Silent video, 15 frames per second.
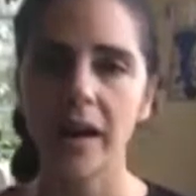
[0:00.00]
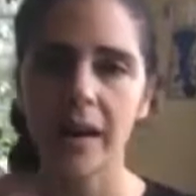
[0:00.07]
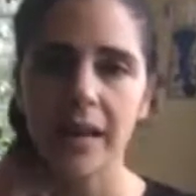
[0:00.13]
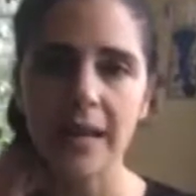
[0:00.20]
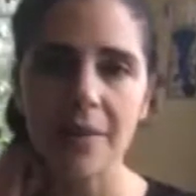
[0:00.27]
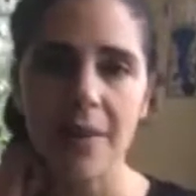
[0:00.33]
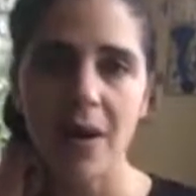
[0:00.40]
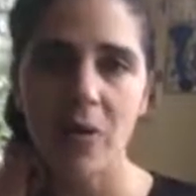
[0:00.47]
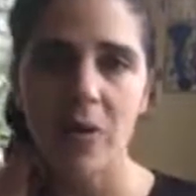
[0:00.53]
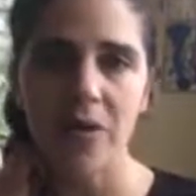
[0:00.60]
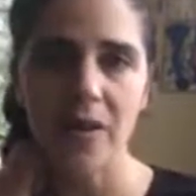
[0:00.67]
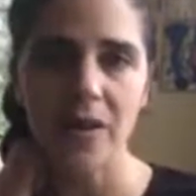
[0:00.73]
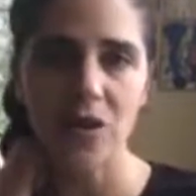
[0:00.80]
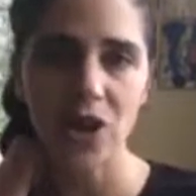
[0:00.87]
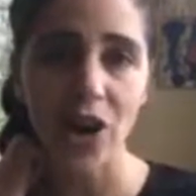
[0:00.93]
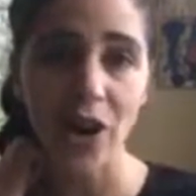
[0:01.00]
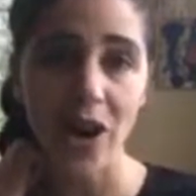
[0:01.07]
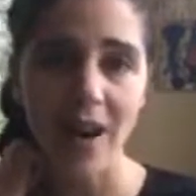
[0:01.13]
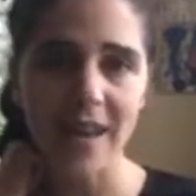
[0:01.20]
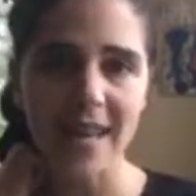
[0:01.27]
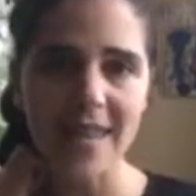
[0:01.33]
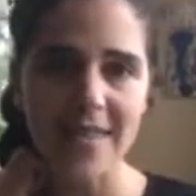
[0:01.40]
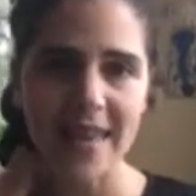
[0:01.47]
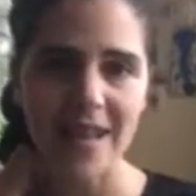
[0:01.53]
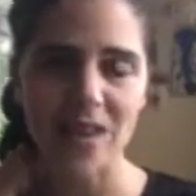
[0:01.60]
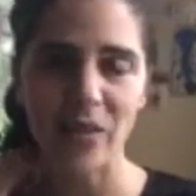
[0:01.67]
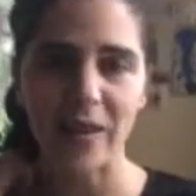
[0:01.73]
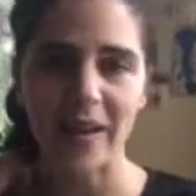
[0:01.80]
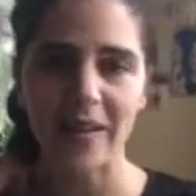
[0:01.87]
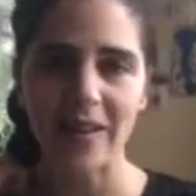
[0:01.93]
email with the chart on it, then you
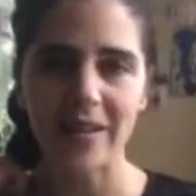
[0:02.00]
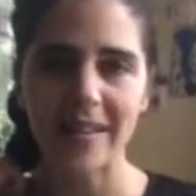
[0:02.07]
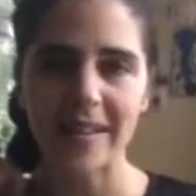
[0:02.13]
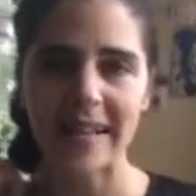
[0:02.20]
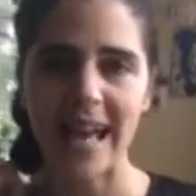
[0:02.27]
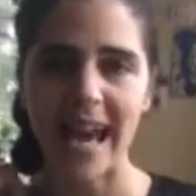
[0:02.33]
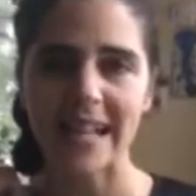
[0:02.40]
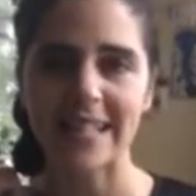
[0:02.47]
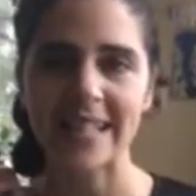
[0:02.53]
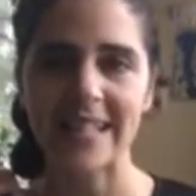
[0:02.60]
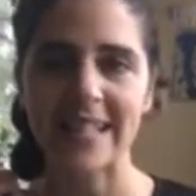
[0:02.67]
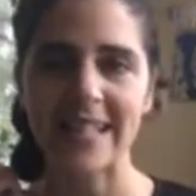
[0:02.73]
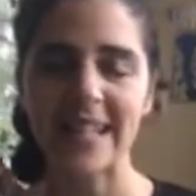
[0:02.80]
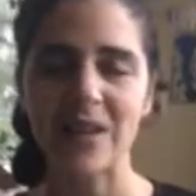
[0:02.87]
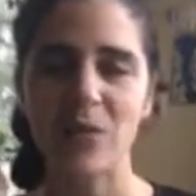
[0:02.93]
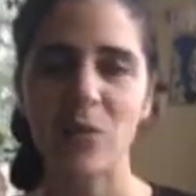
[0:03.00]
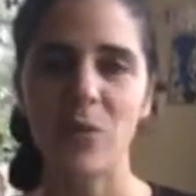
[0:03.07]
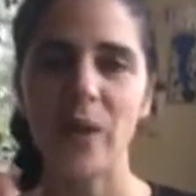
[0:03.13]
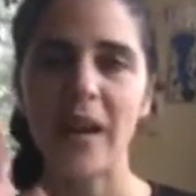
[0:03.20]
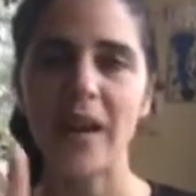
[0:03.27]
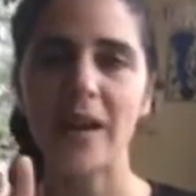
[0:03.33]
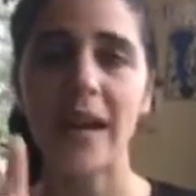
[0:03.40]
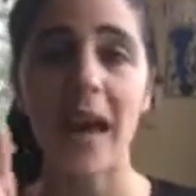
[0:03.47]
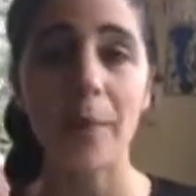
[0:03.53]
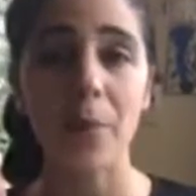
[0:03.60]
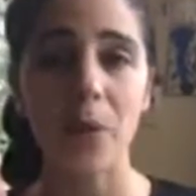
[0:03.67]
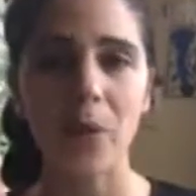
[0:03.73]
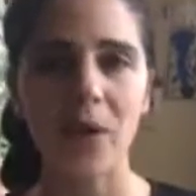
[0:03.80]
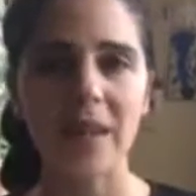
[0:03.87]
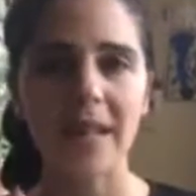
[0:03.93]
want to look to that to see where
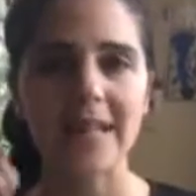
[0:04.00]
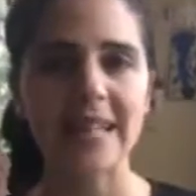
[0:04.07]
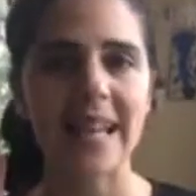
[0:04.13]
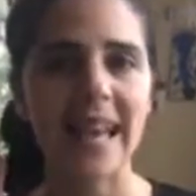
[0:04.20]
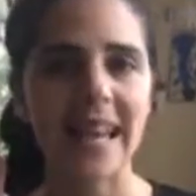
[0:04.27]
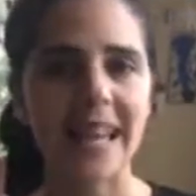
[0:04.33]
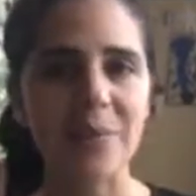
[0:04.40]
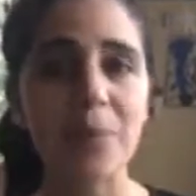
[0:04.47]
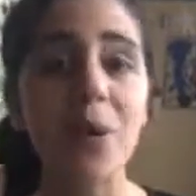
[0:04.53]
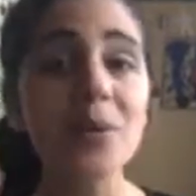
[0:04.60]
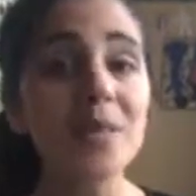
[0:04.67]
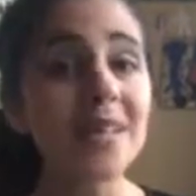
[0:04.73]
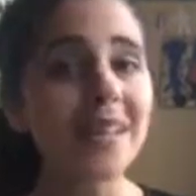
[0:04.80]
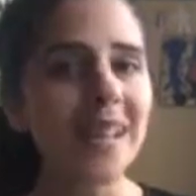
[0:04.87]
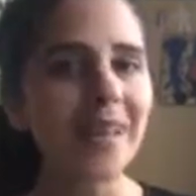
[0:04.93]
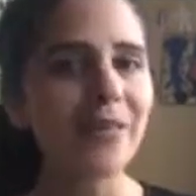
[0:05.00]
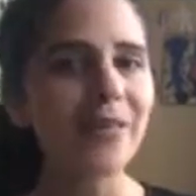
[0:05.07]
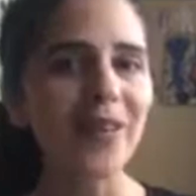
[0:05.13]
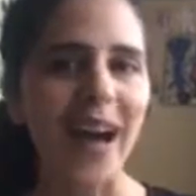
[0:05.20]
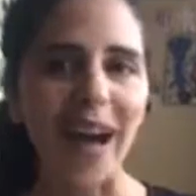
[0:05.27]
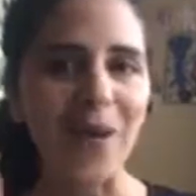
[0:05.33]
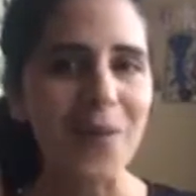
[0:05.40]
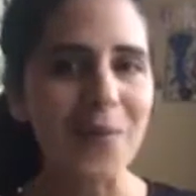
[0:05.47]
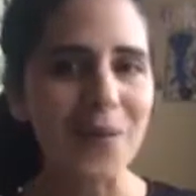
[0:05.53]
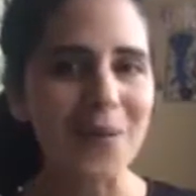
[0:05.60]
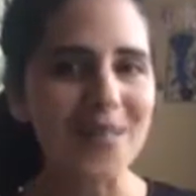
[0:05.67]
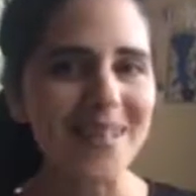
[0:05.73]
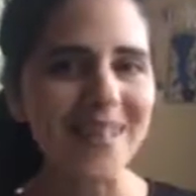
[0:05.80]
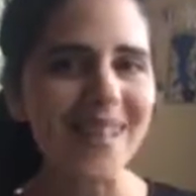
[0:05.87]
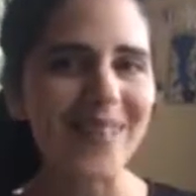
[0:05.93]
Capricorn is. And I can post a glyph. I will post
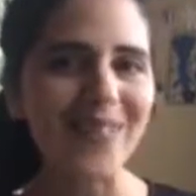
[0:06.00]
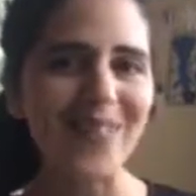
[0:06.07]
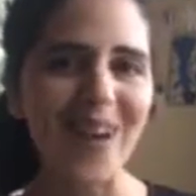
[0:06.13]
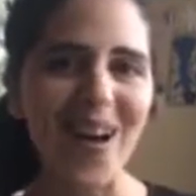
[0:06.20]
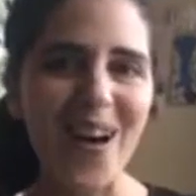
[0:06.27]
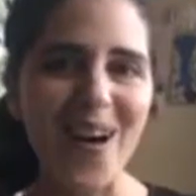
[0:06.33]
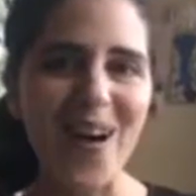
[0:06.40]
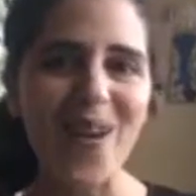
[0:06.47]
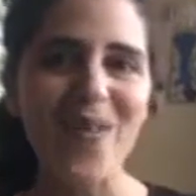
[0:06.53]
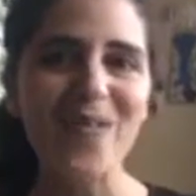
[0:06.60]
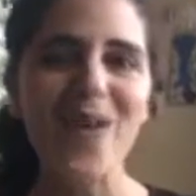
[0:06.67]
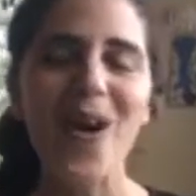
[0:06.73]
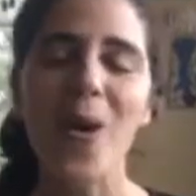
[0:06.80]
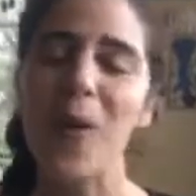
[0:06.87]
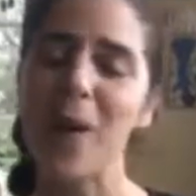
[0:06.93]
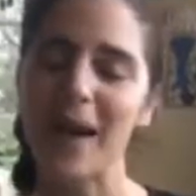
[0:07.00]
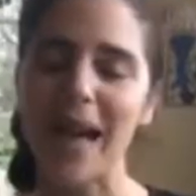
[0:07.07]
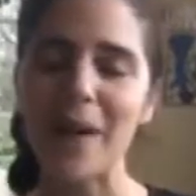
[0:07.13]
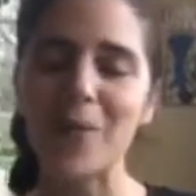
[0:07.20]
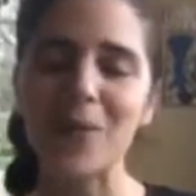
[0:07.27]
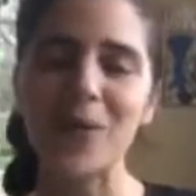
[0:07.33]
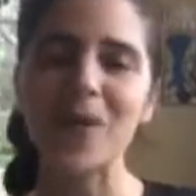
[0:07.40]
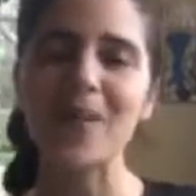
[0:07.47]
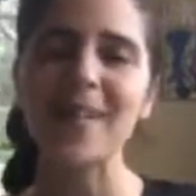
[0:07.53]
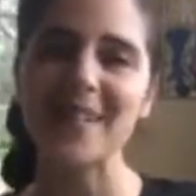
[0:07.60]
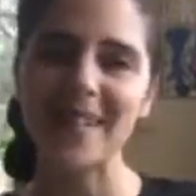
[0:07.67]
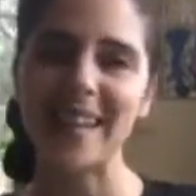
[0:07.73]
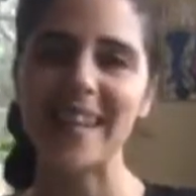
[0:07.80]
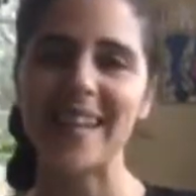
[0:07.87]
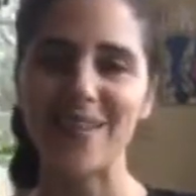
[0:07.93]
the glyph of what Capricorn looks
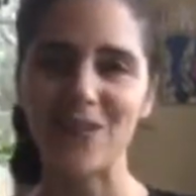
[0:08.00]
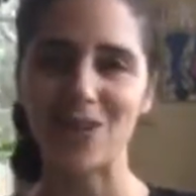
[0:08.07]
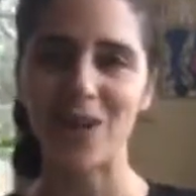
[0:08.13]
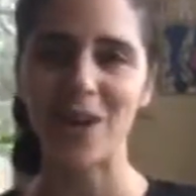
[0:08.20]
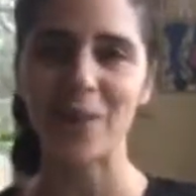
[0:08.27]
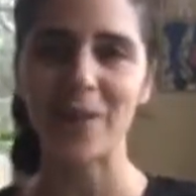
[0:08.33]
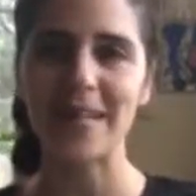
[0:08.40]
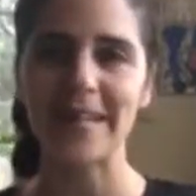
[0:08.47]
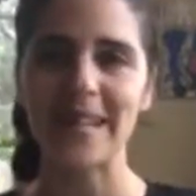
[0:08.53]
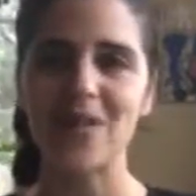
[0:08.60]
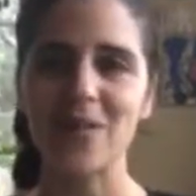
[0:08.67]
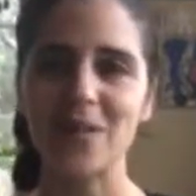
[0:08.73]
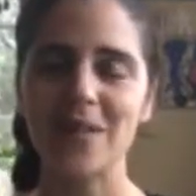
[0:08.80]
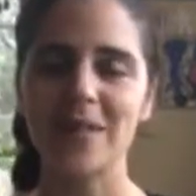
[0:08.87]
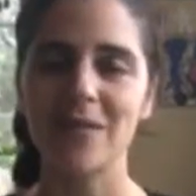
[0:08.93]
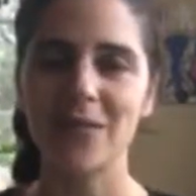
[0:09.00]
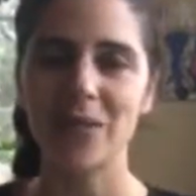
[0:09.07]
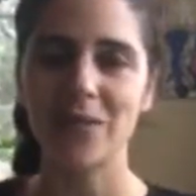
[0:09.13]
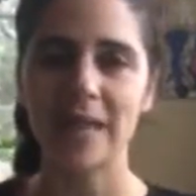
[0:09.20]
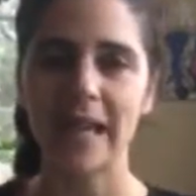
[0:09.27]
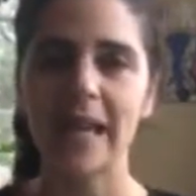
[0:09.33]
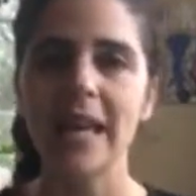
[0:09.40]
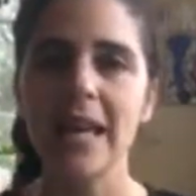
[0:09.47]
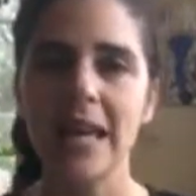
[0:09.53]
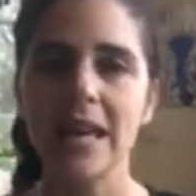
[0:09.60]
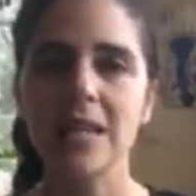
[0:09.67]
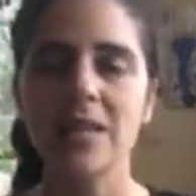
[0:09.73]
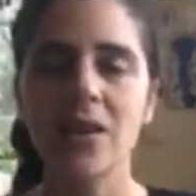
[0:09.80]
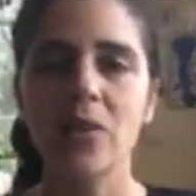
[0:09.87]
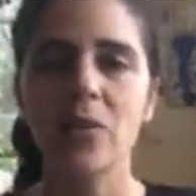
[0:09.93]
like in your chart because I know it's confusing.
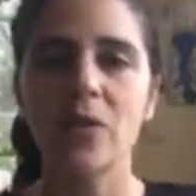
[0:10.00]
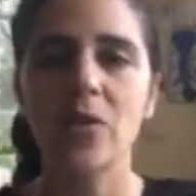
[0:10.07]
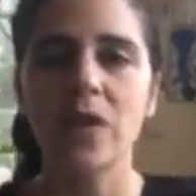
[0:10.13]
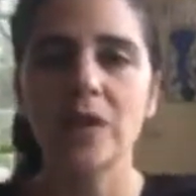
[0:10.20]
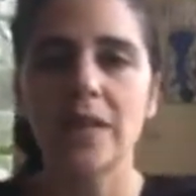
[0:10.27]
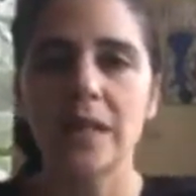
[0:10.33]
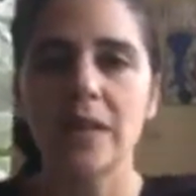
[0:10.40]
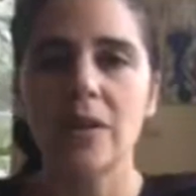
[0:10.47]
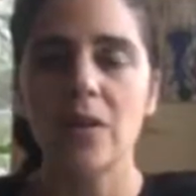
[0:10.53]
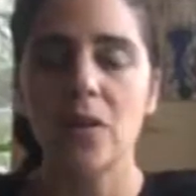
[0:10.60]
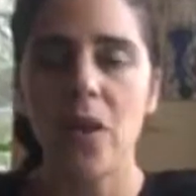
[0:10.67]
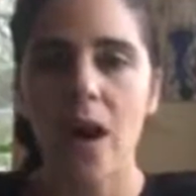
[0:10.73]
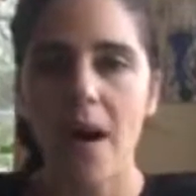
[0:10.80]
So look to